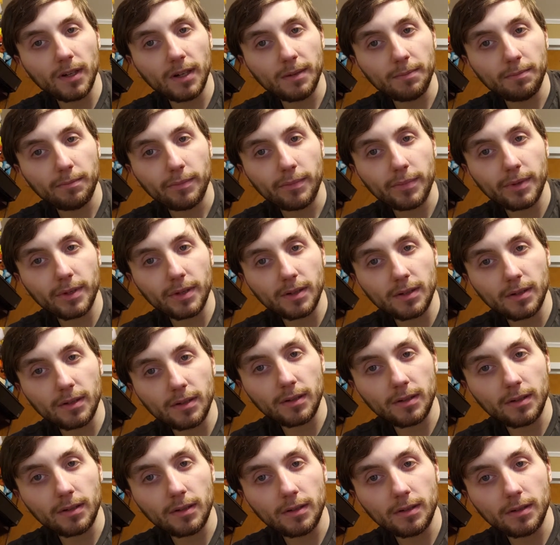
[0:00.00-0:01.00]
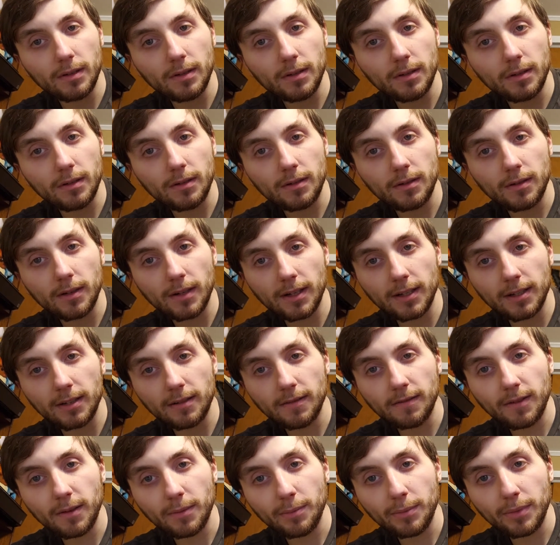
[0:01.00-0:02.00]
up and kind
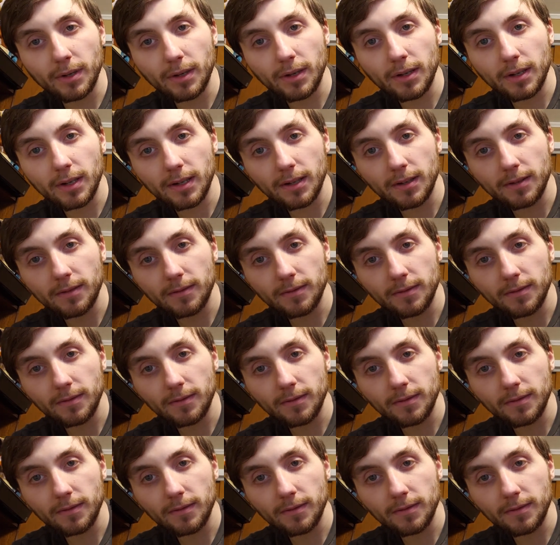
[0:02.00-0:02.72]
of up and down.